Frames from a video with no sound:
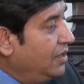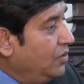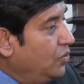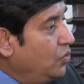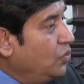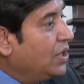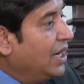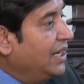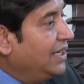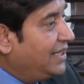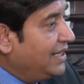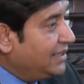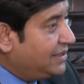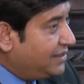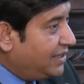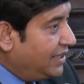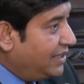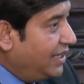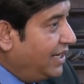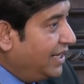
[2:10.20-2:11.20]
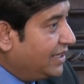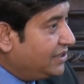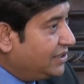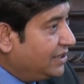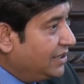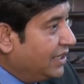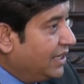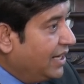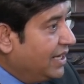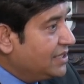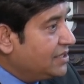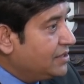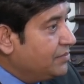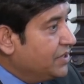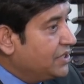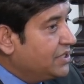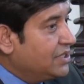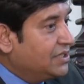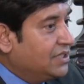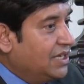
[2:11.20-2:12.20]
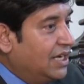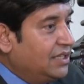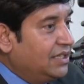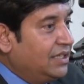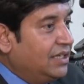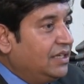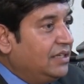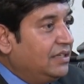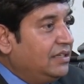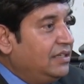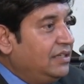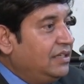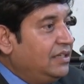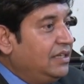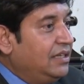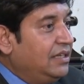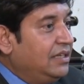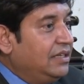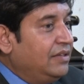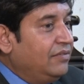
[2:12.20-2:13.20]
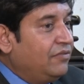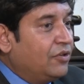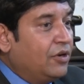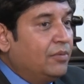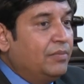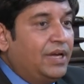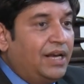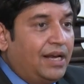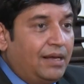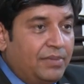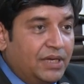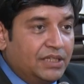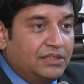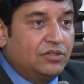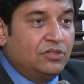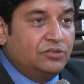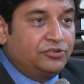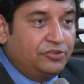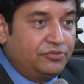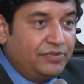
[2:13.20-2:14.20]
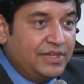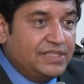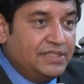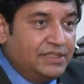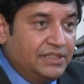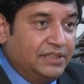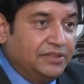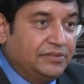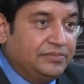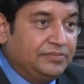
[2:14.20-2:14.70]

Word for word: who contested election against Mrs. Gandhi from Allahabad constituency.